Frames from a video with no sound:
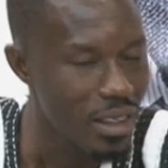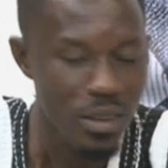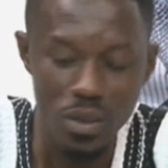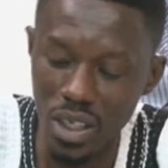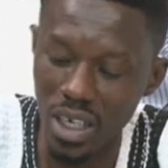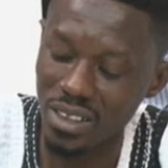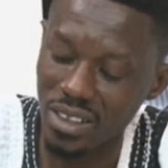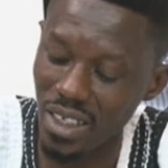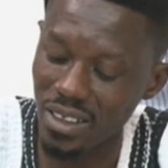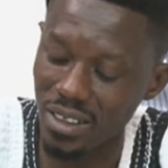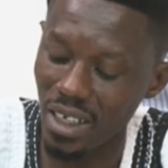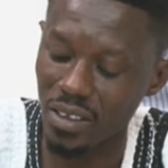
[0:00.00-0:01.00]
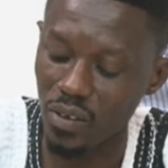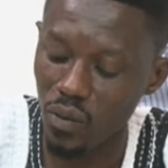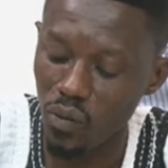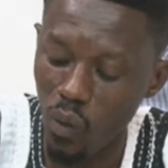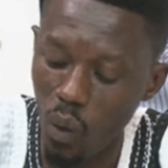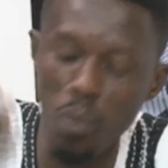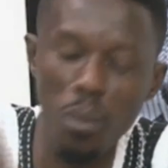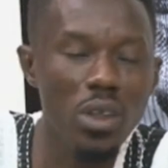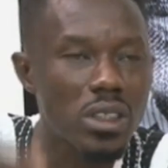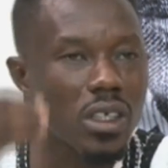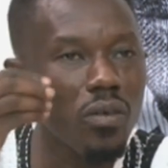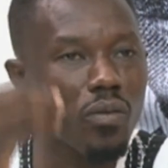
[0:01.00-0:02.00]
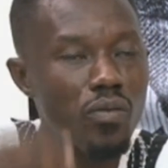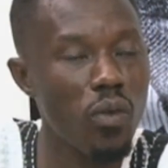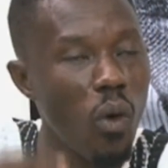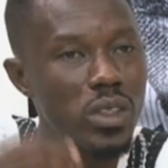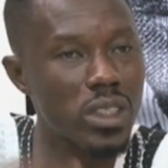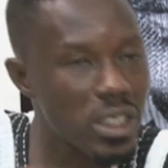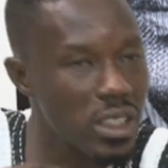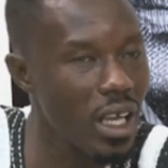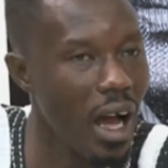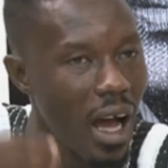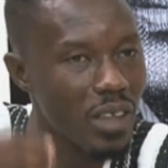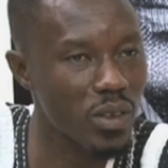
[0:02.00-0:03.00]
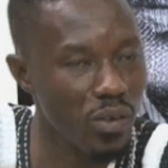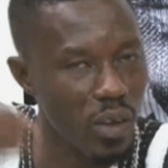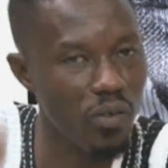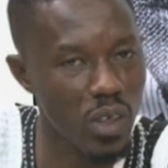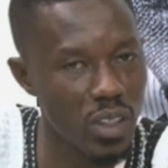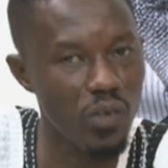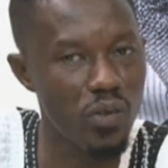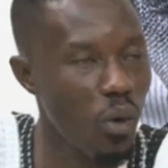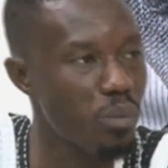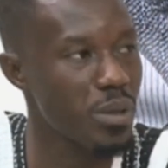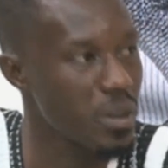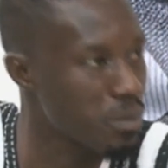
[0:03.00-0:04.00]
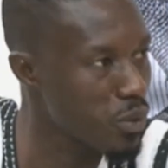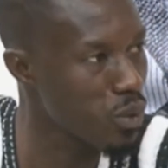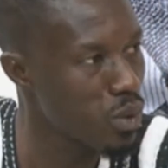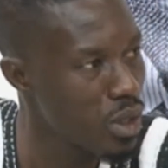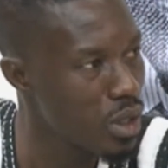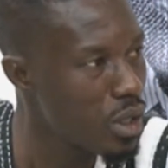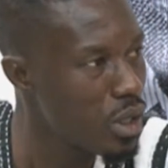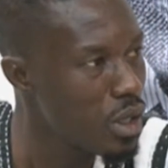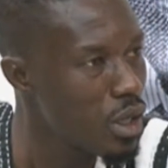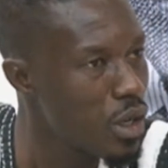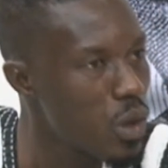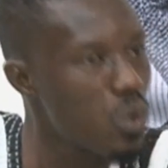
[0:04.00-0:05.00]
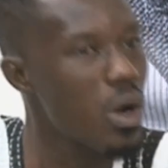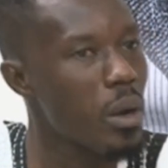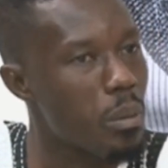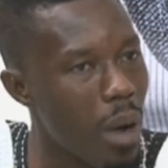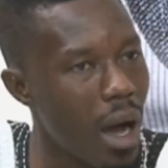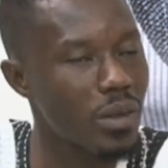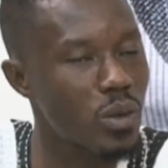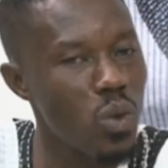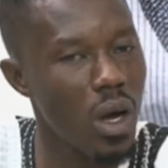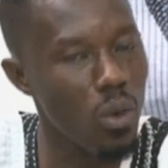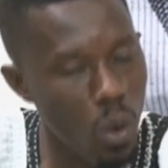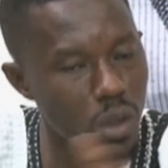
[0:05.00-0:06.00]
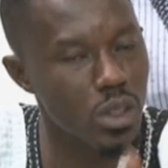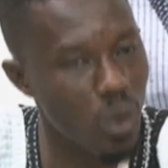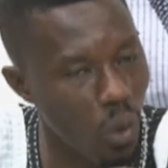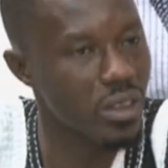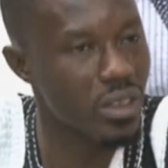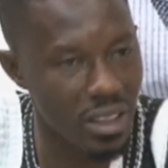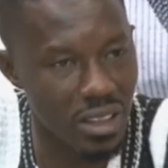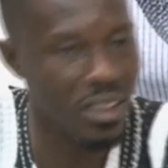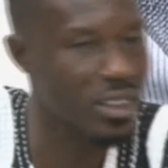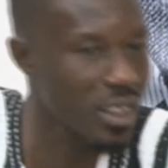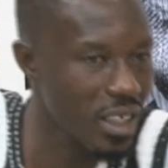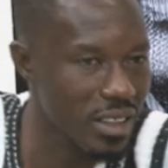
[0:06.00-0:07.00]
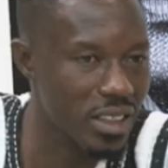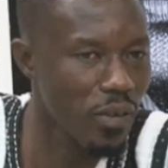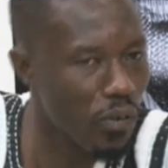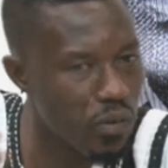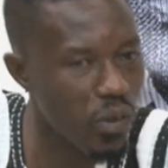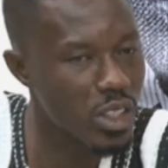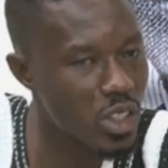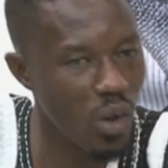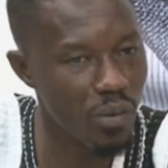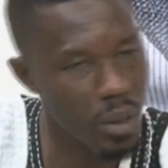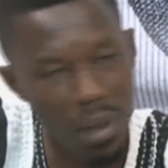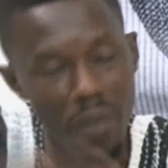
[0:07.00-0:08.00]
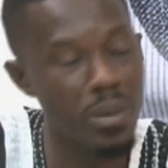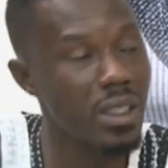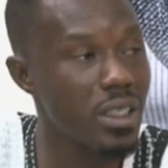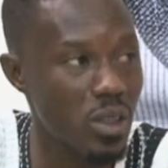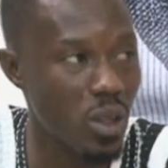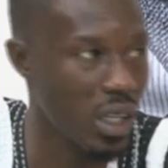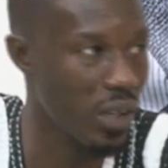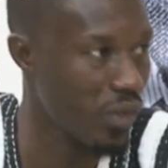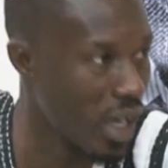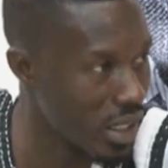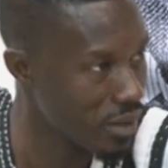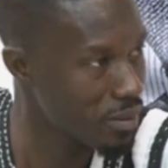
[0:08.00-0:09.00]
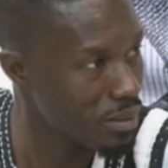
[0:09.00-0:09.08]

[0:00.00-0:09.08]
To the extent that almost 40 out of the 44 people who are going to contest this election, 40 of them have been disqualified.